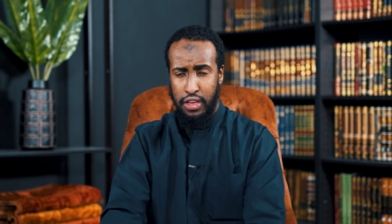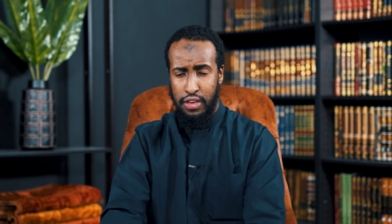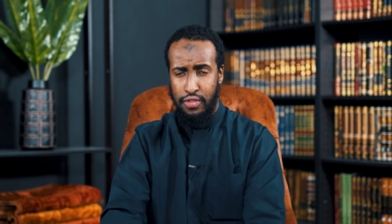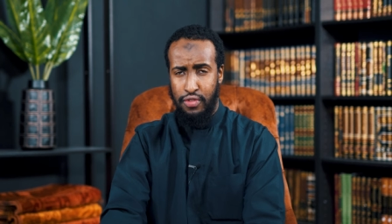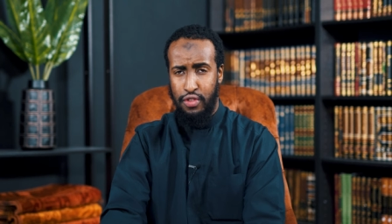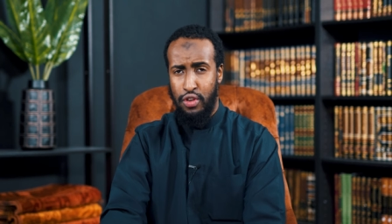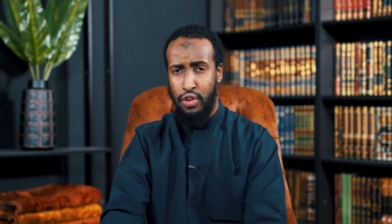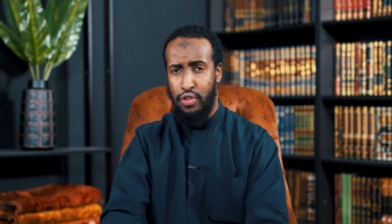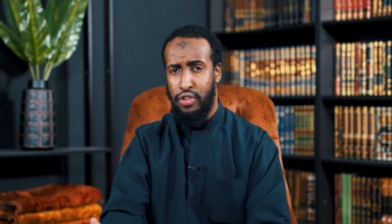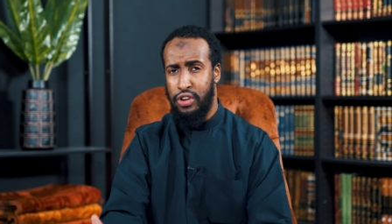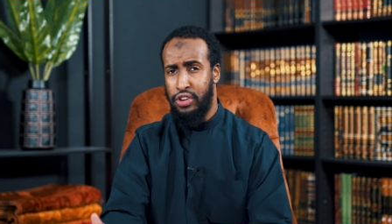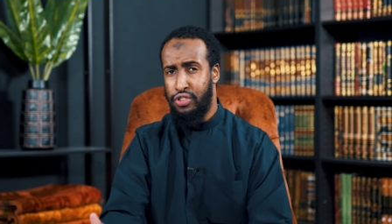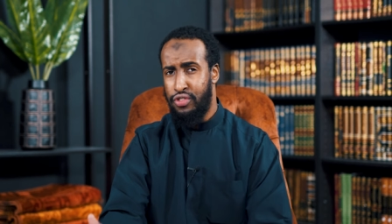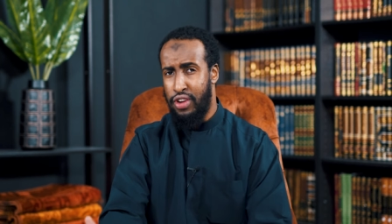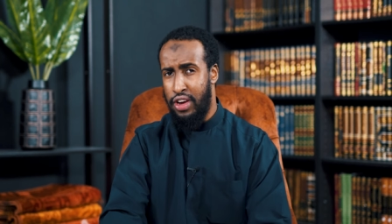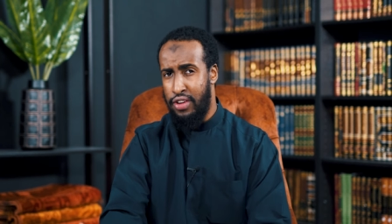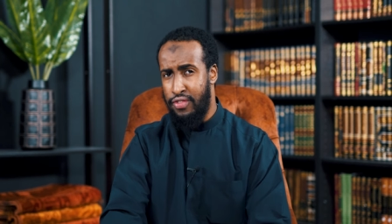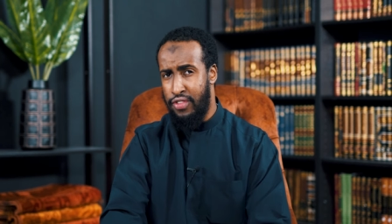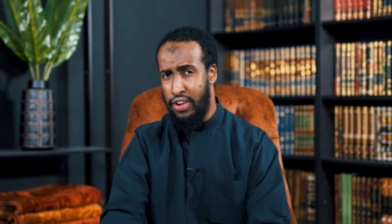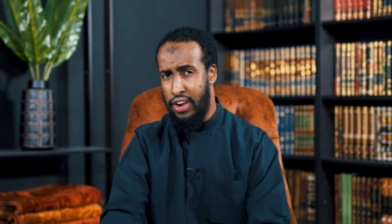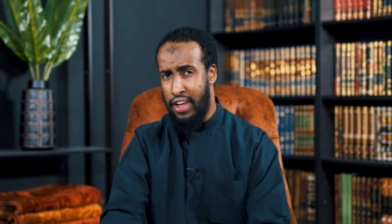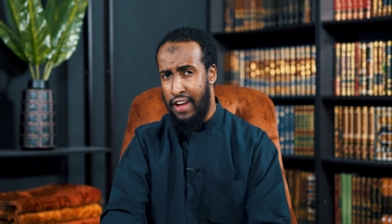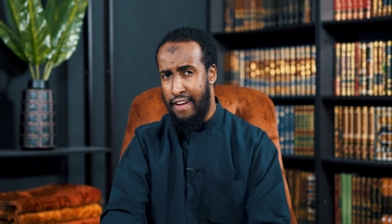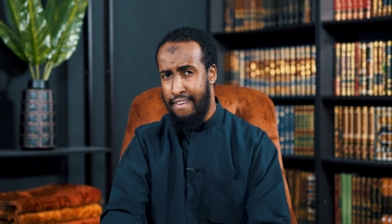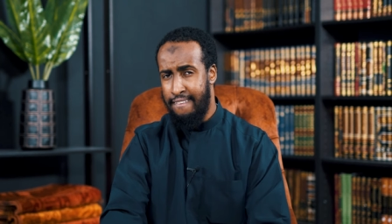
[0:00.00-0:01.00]
if you're a
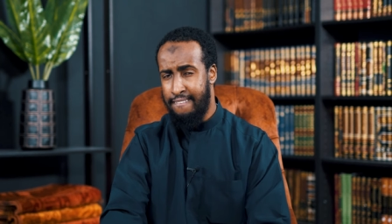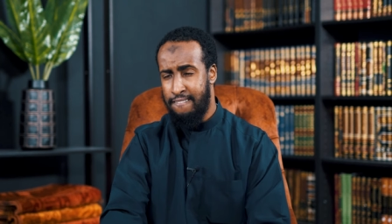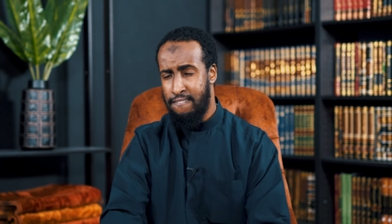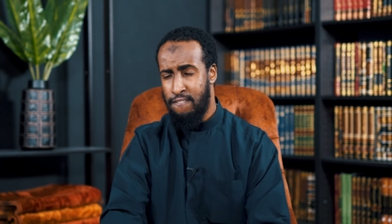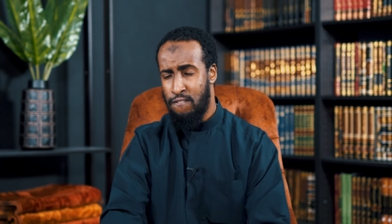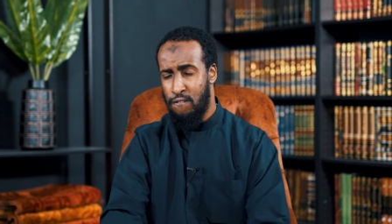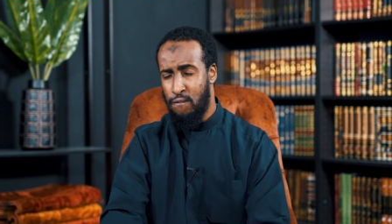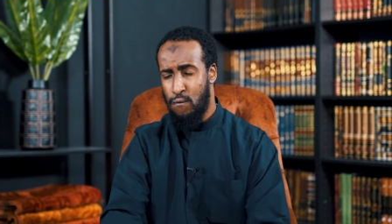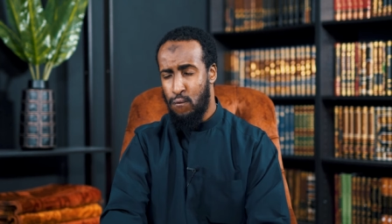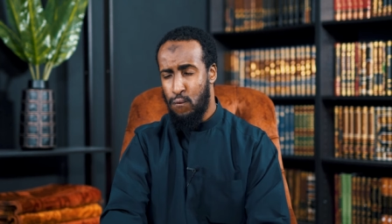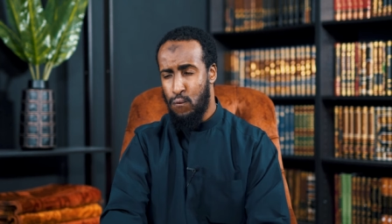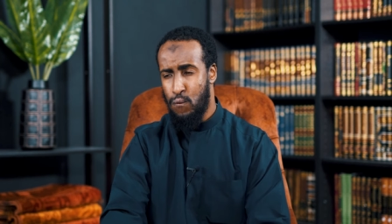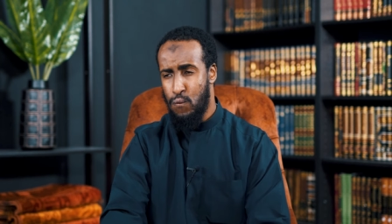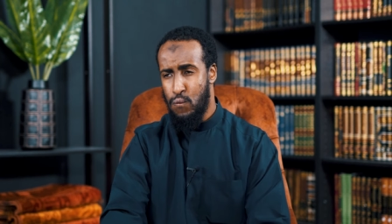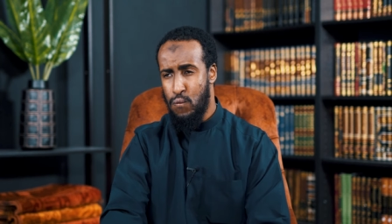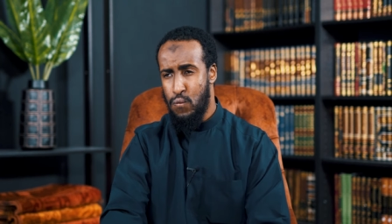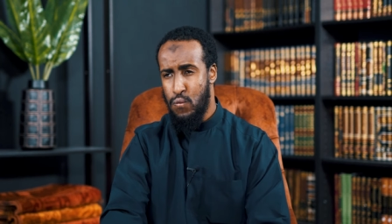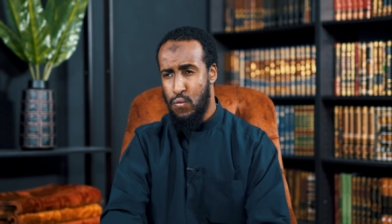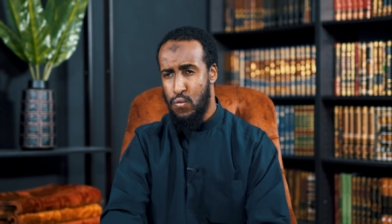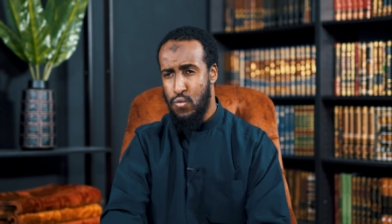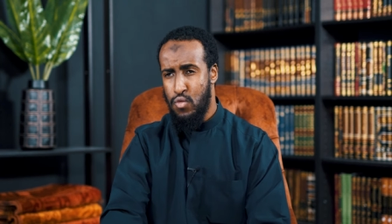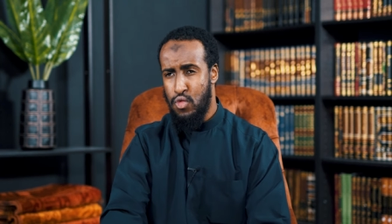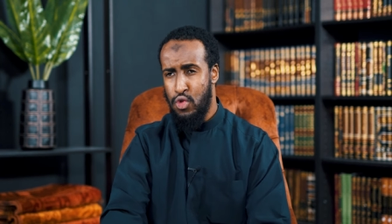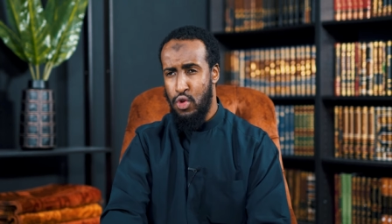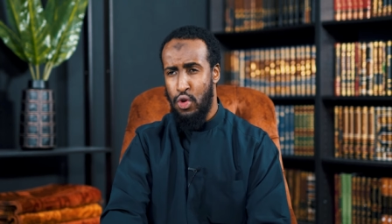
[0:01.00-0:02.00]
traveler,
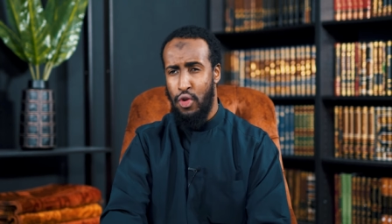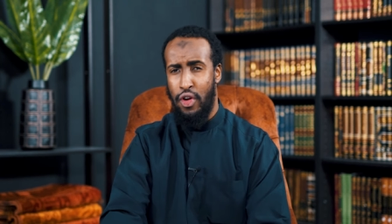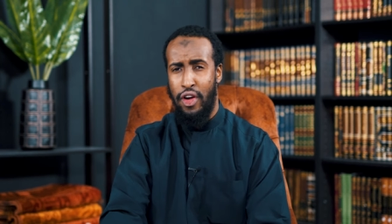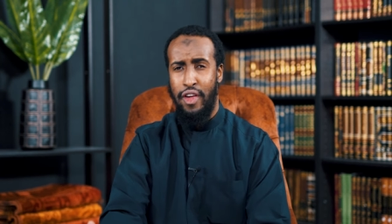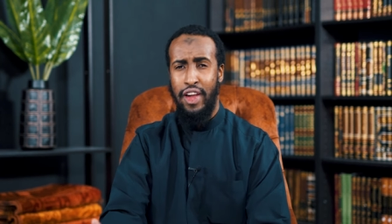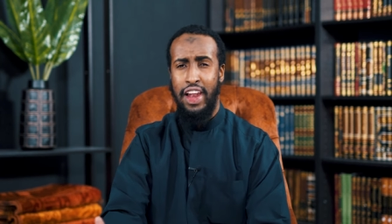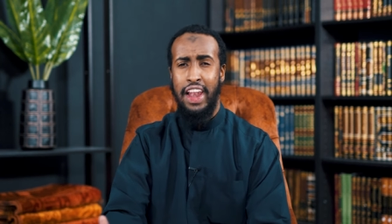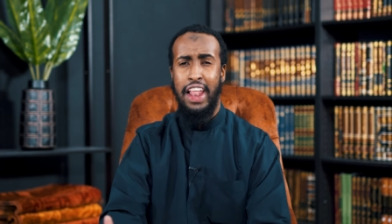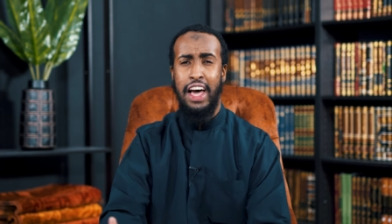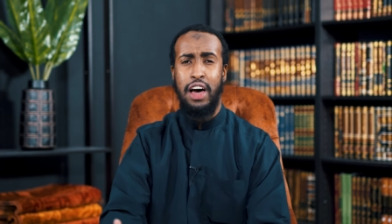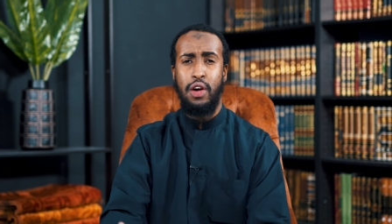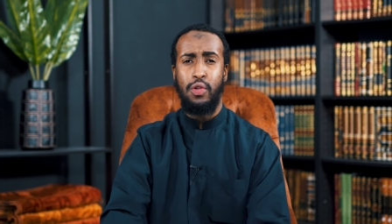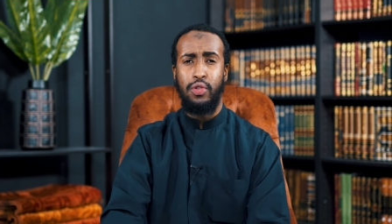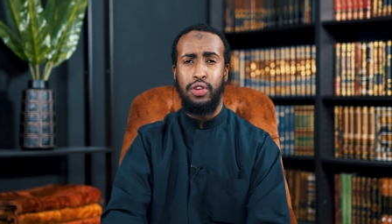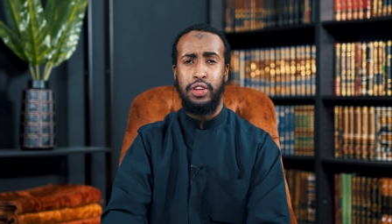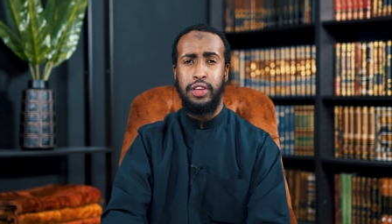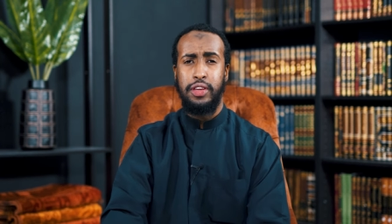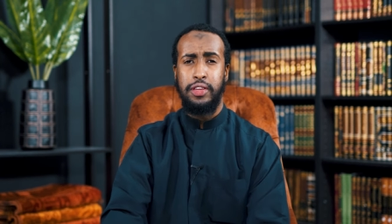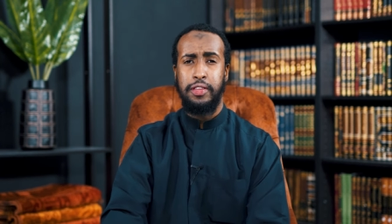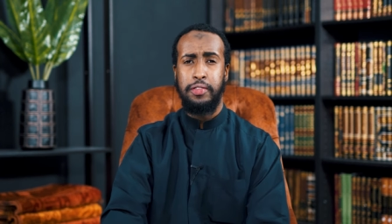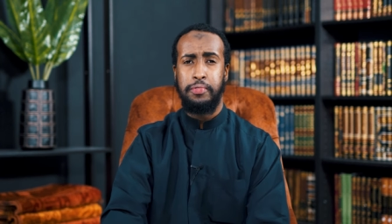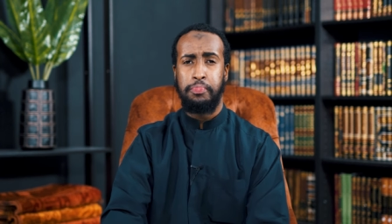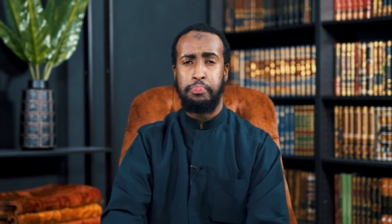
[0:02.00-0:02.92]
you are allowed